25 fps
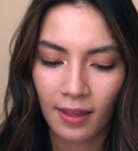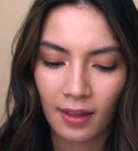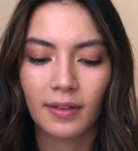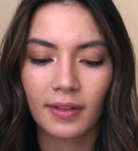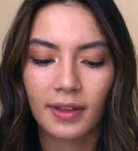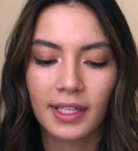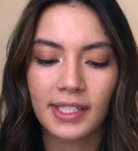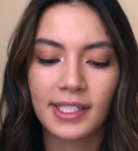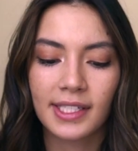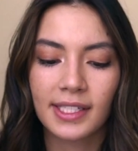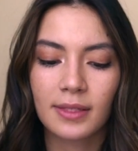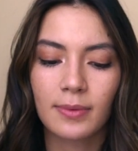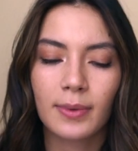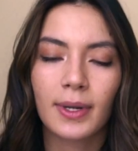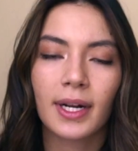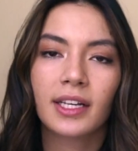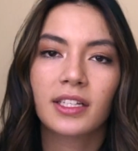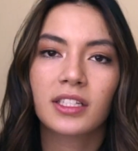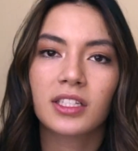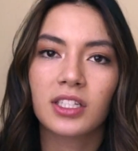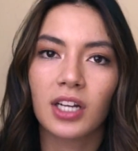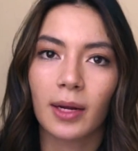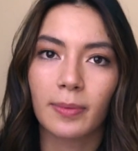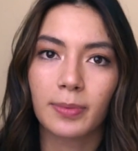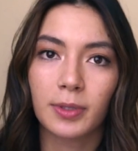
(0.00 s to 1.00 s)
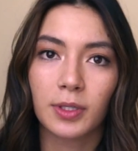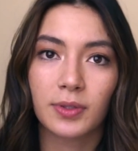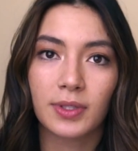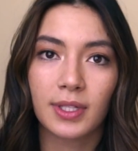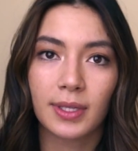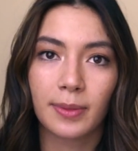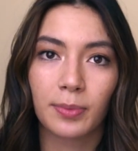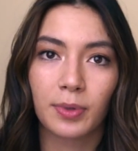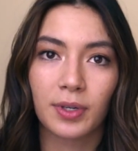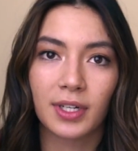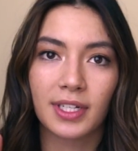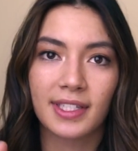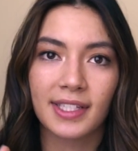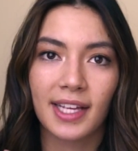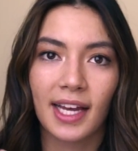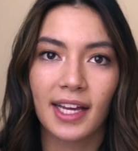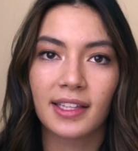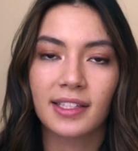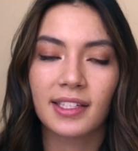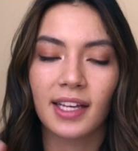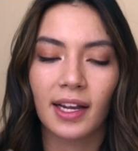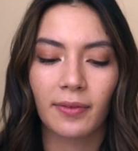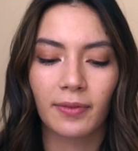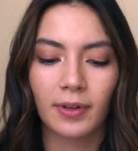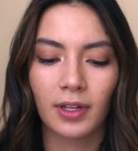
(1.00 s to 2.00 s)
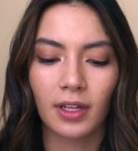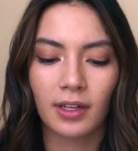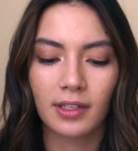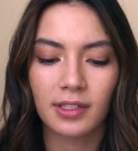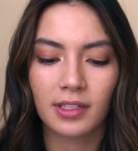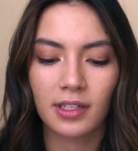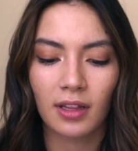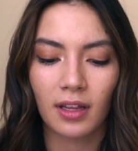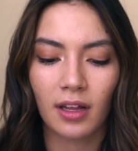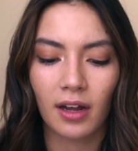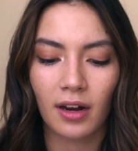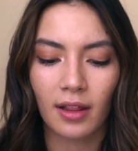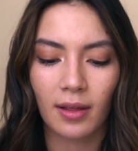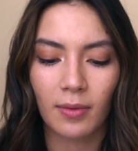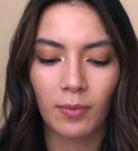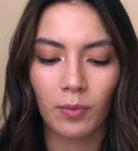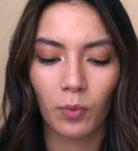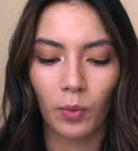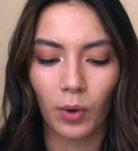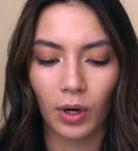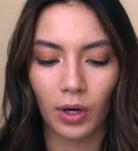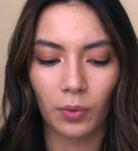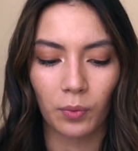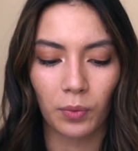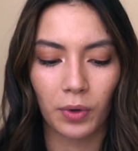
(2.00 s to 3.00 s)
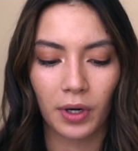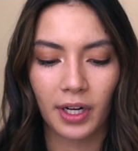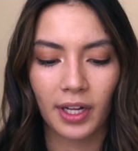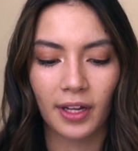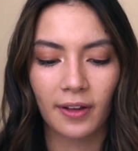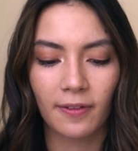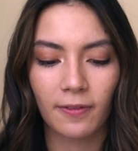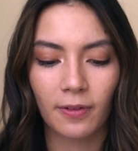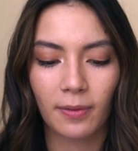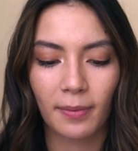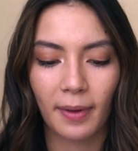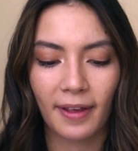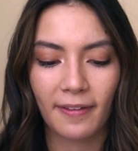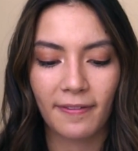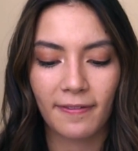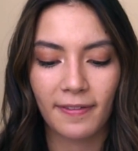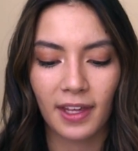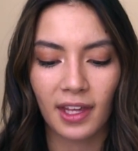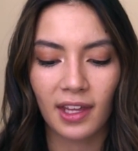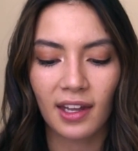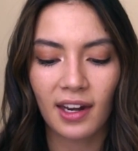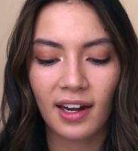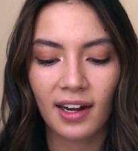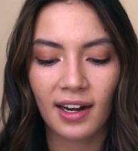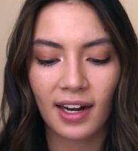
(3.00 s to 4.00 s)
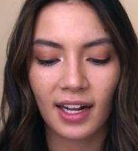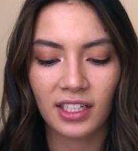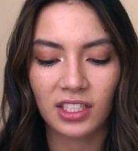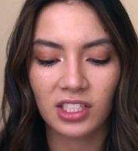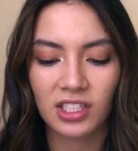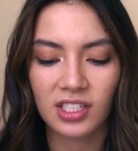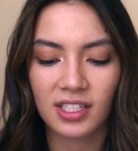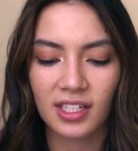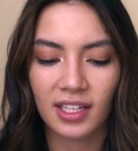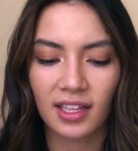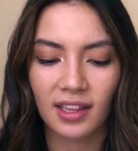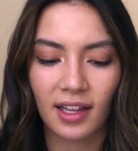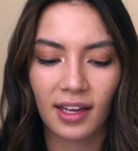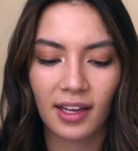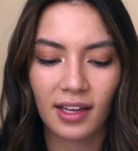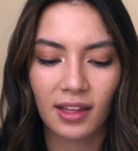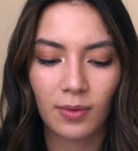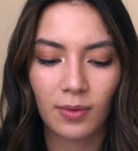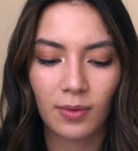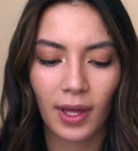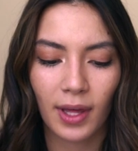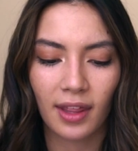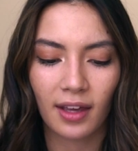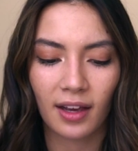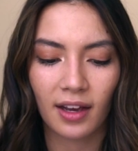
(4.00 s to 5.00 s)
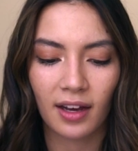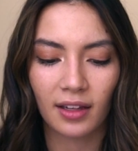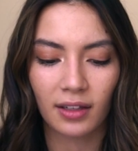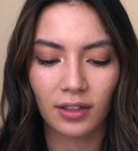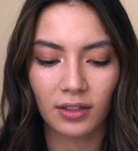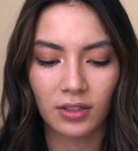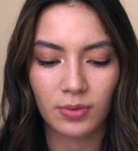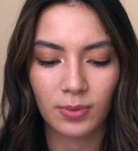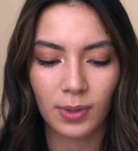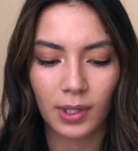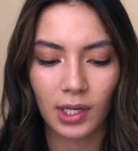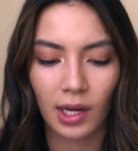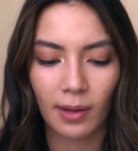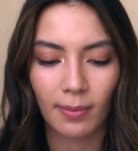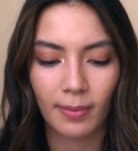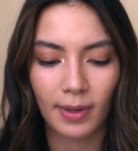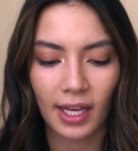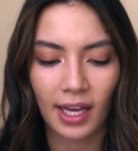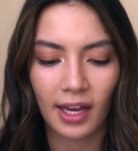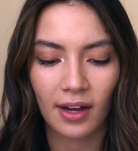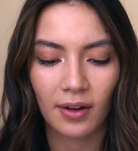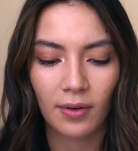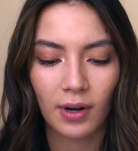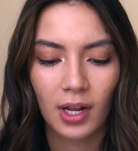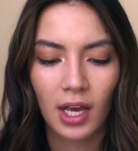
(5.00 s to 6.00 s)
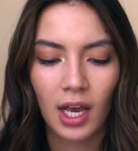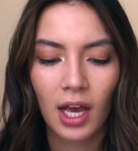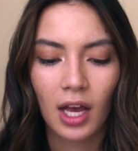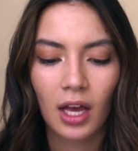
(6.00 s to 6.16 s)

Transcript: This is when I stopped using presets. I realized a lot of them weren't working for my feed, and I just didn't like the colors were coming out.